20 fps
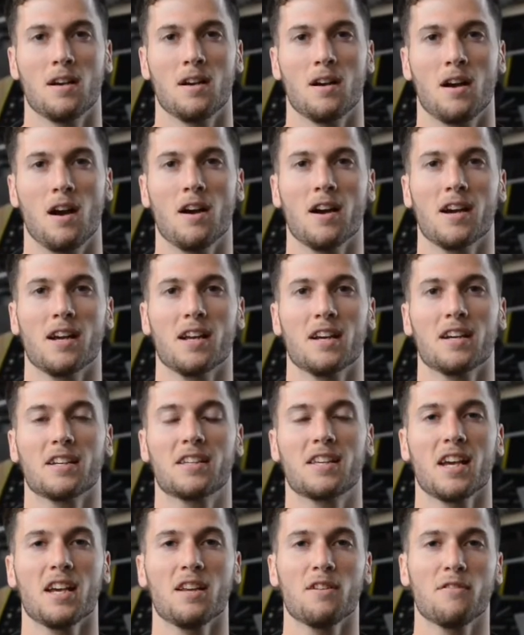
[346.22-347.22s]
All right,
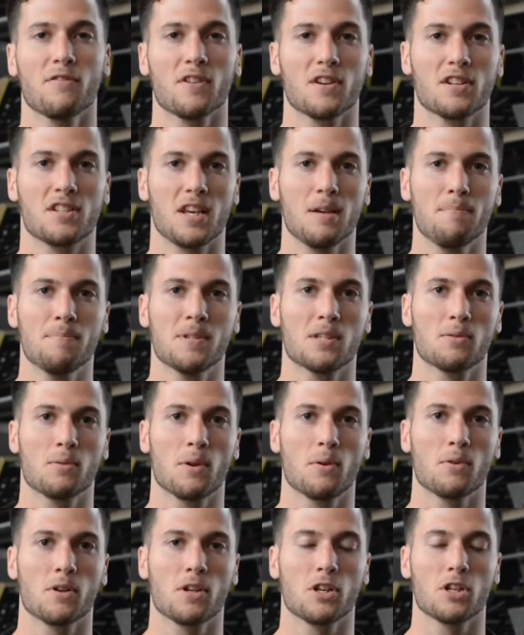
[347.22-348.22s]
again, for dips, we
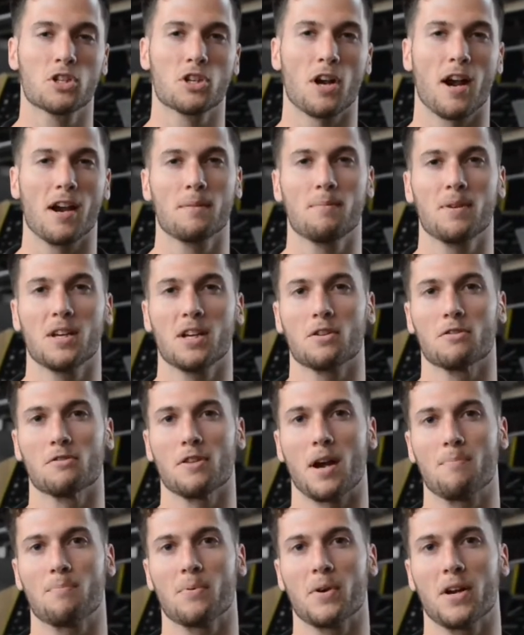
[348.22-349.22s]
wanna try to be in a
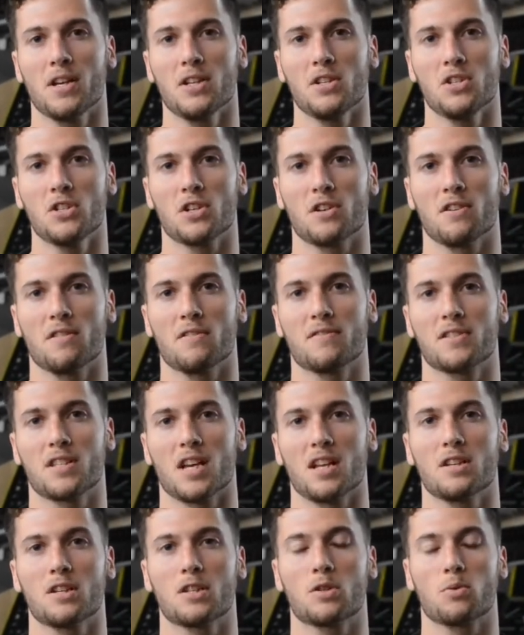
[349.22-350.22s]
rep range of
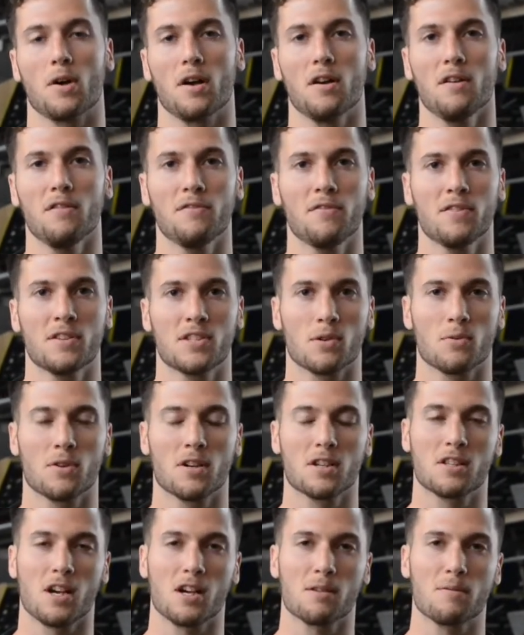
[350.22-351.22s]
10 to 12. So we're
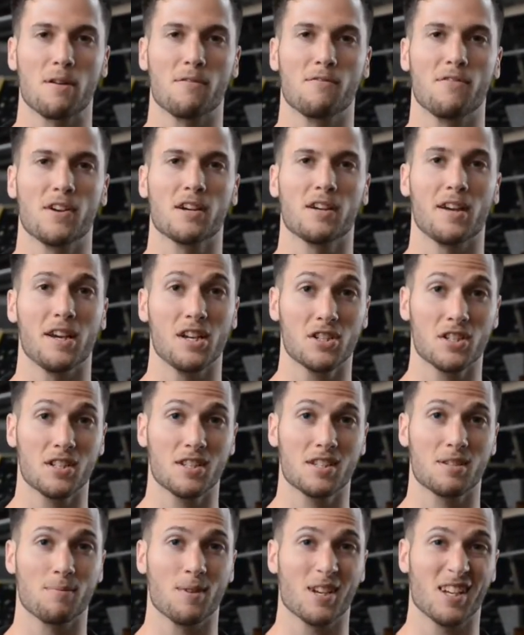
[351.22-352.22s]
gonna talk about
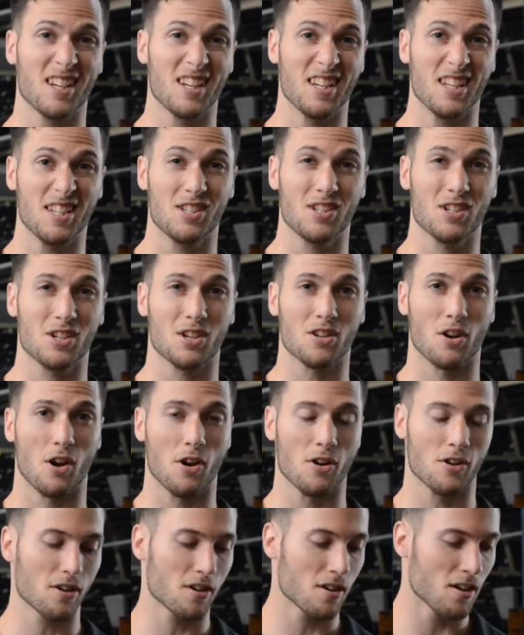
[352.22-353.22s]
variations to make it easier and
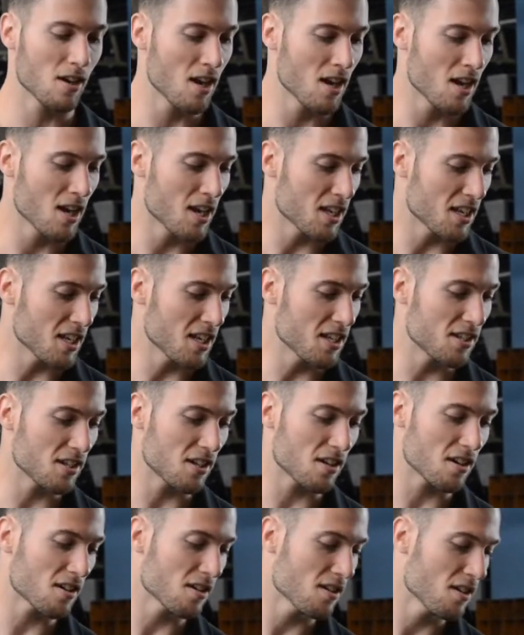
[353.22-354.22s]
harder.
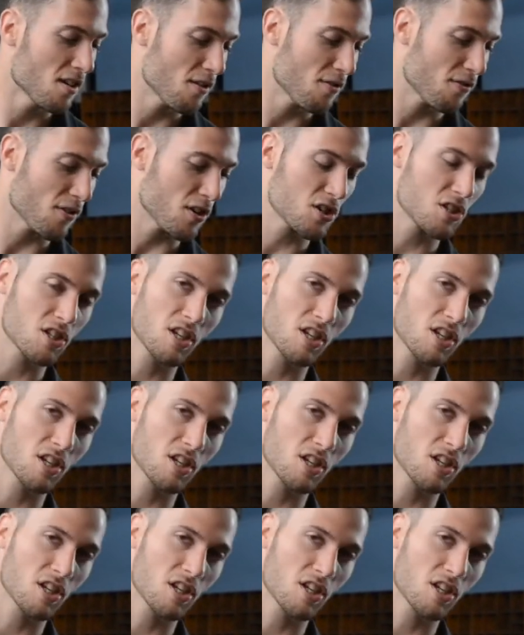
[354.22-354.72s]
Easier, first